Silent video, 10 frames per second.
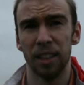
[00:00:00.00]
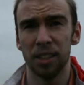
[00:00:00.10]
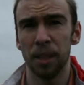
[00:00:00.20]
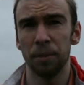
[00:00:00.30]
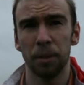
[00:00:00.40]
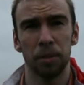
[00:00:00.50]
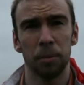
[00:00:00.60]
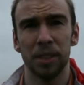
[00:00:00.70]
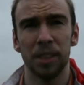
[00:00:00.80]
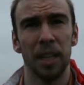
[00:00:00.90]
They're suffering
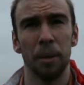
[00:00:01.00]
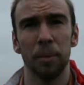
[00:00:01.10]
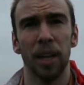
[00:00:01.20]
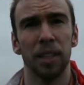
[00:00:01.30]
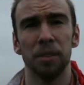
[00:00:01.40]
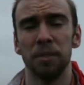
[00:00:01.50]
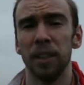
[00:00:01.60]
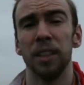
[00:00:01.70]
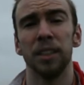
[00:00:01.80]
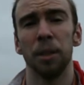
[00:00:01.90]
from the same kinds of
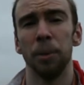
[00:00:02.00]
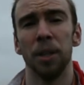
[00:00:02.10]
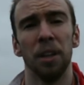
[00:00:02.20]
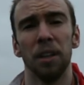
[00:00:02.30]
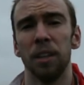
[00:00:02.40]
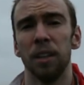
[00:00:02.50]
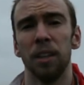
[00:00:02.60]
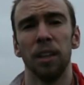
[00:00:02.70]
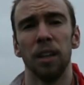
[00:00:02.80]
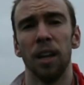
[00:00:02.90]
things that we are,
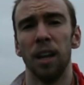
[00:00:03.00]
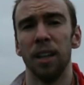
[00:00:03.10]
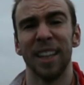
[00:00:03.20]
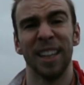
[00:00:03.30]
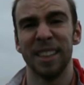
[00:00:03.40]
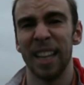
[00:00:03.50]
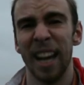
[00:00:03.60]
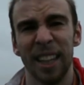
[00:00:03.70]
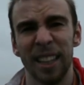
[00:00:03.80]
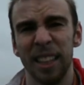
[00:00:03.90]
like
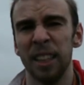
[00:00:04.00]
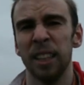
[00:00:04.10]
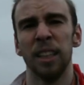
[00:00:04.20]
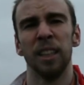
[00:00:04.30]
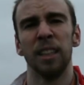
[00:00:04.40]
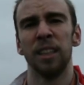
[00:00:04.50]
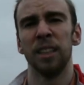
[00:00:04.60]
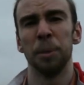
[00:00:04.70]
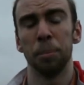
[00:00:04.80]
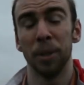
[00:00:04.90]
anxiety,
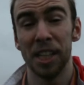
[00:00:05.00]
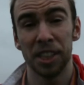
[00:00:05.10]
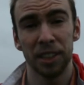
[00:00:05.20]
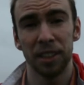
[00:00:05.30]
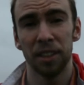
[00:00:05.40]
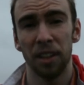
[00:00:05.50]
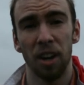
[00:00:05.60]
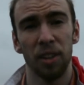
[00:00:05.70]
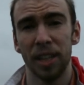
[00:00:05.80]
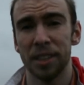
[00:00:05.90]
depression,
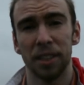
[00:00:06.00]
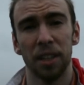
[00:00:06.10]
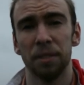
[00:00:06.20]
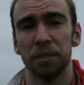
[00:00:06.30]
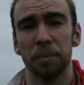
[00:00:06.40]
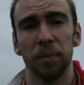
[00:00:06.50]
all that stuff.